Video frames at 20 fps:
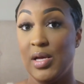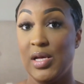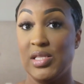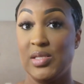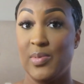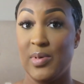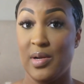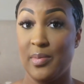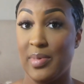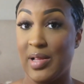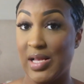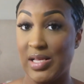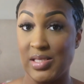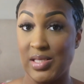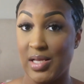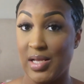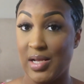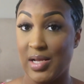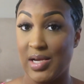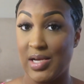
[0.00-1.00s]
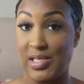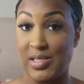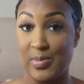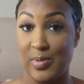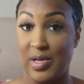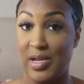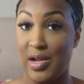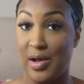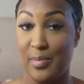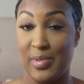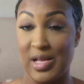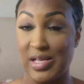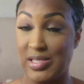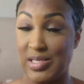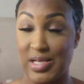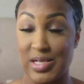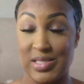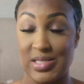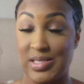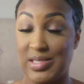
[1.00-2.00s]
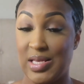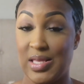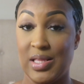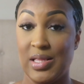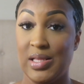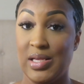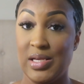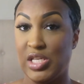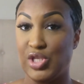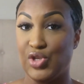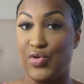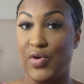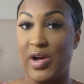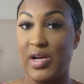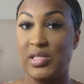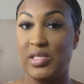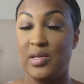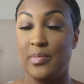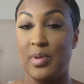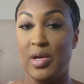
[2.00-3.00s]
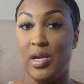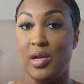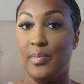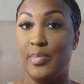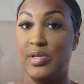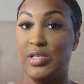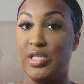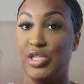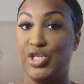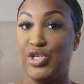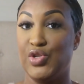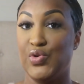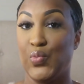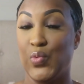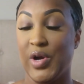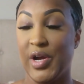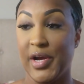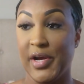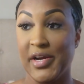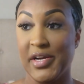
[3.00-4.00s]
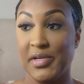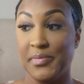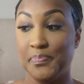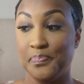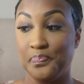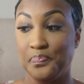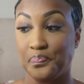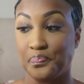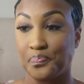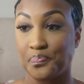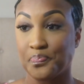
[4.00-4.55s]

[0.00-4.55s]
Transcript: it's been a blessing. It's been a blessing to say the least. It's great to be in a position where